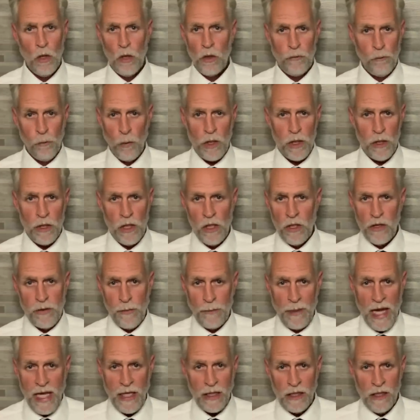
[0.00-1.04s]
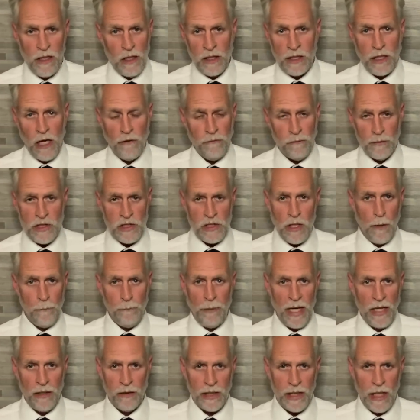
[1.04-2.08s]
we're the bank the government's not
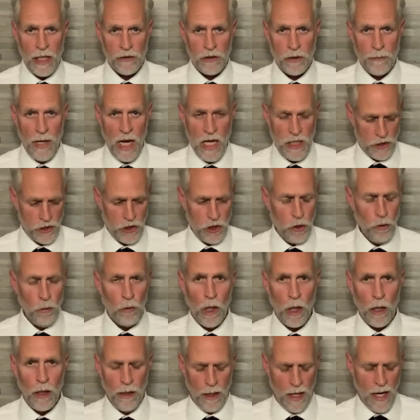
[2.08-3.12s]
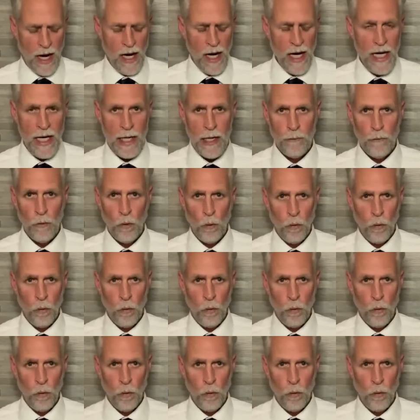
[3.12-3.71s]
bailing out the banks you are i am